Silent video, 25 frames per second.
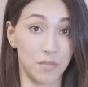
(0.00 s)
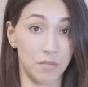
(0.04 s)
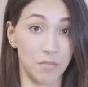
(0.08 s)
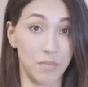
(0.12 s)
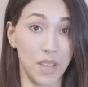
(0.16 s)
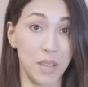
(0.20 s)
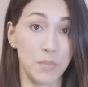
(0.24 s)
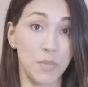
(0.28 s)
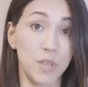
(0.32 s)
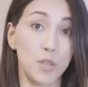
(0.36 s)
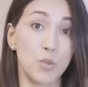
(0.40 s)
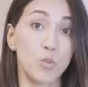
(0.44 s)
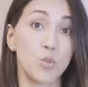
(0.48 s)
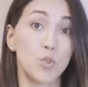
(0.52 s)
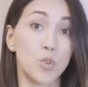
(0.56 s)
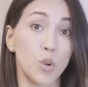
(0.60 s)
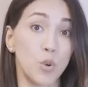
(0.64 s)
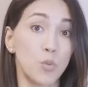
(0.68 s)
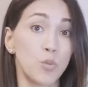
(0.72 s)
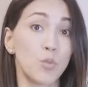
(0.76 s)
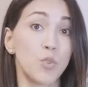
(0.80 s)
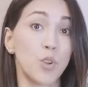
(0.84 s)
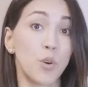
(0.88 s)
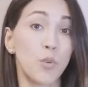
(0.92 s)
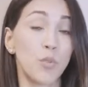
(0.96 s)
Maybe you
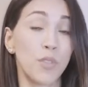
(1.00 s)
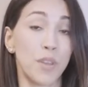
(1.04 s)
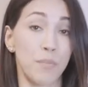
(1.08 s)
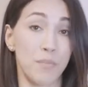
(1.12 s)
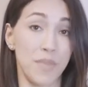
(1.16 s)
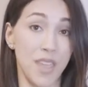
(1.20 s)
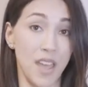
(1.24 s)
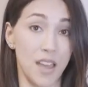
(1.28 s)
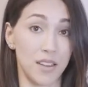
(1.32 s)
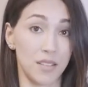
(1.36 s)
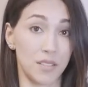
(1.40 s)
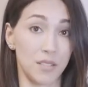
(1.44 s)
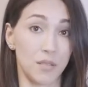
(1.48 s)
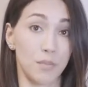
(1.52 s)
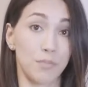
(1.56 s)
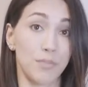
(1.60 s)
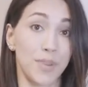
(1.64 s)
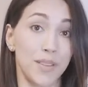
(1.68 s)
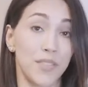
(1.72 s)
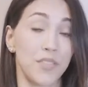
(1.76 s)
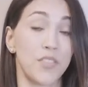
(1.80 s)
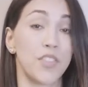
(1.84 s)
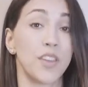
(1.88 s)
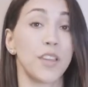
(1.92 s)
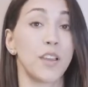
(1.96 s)
don't know them yet,
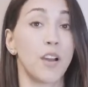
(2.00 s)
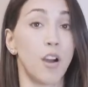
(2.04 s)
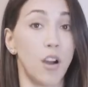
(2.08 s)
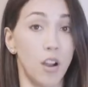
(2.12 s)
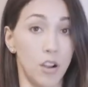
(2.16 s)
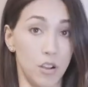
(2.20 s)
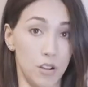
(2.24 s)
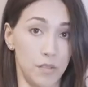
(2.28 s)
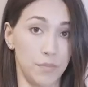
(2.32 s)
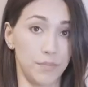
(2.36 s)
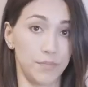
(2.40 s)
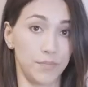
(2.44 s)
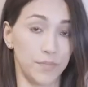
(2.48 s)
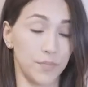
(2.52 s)
but they are.